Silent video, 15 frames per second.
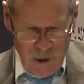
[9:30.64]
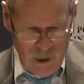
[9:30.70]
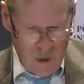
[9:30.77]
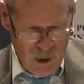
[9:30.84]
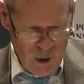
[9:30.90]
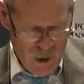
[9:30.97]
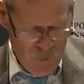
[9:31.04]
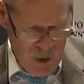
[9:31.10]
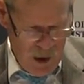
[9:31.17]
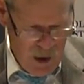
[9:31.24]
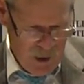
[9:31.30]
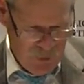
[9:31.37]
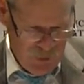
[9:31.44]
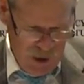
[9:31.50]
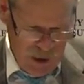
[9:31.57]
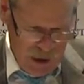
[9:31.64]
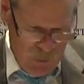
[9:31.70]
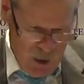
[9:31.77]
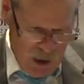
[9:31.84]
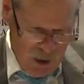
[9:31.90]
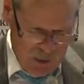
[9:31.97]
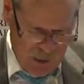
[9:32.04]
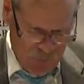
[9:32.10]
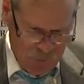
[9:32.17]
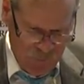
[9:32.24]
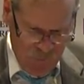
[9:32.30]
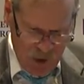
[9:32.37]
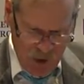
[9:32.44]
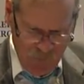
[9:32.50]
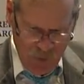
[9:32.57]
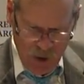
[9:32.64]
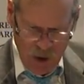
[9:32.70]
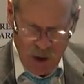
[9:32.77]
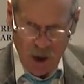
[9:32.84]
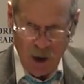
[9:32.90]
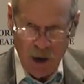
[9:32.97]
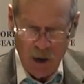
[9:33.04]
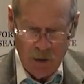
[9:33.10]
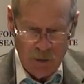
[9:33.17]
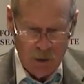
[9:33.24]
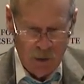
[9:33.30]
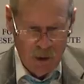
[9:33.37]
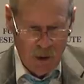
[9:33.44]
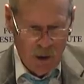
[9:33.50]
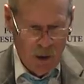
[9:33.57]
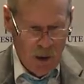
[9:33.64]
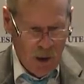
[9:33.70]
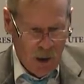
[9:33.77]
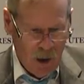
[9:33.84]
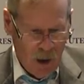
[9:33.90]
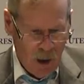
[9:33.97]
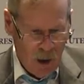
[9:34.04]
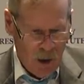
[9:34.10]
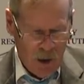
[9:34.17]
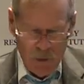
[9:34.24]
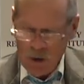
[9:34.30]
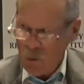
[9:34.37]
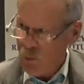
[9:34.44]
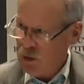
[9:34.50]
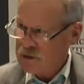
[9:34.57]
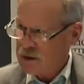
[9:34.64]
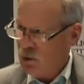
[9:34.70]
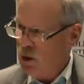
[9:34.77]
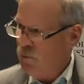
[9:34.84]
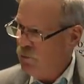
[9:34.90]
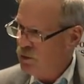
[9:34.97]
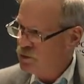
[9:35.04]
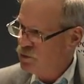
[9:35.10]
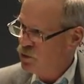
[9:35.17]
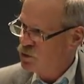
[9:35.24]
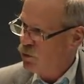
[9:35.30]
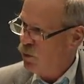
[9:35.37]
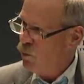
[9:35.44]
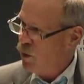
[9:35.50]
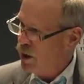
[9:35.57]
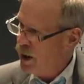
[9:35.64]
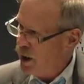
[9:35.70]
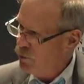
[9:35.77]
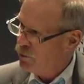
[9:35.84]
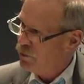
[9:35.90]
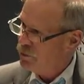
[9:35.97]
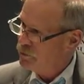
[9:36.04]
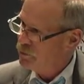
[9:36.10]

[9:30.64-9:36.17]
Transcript: Oh, my. Thank you, Alan. That was very, very kind. There was, however, as usual, one error.